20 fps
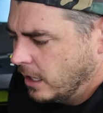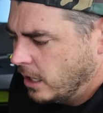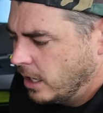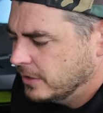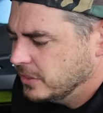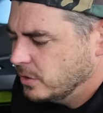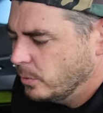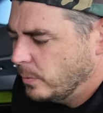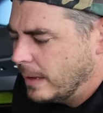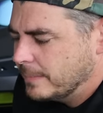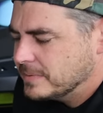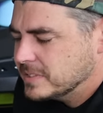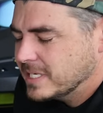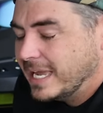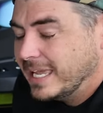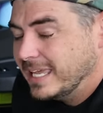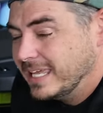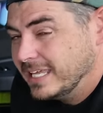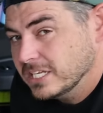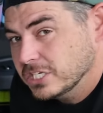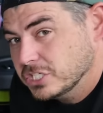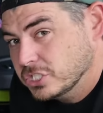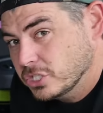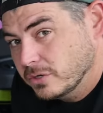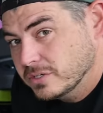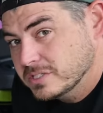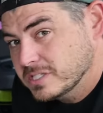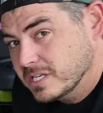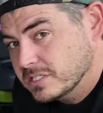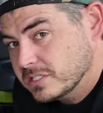on the website, it
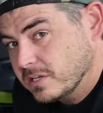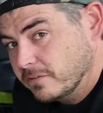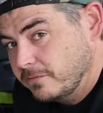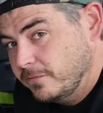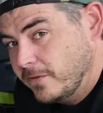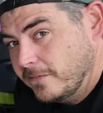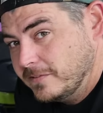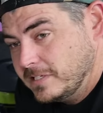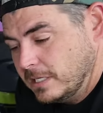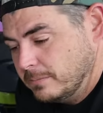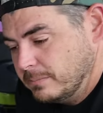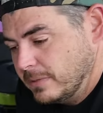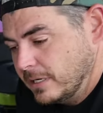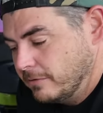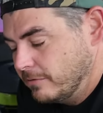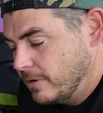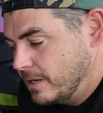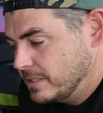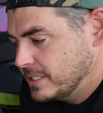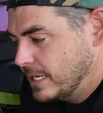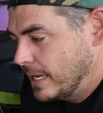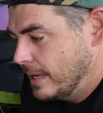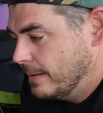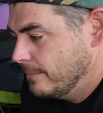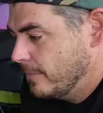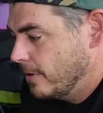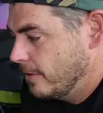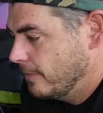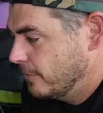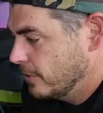shows that it's a 15-minute
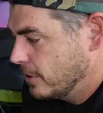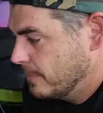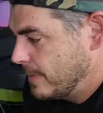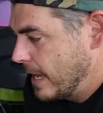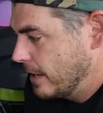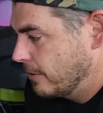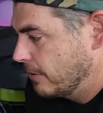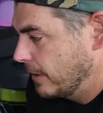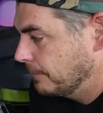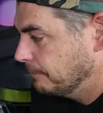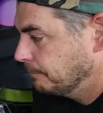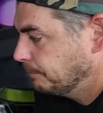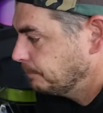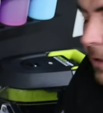runtime for the battery.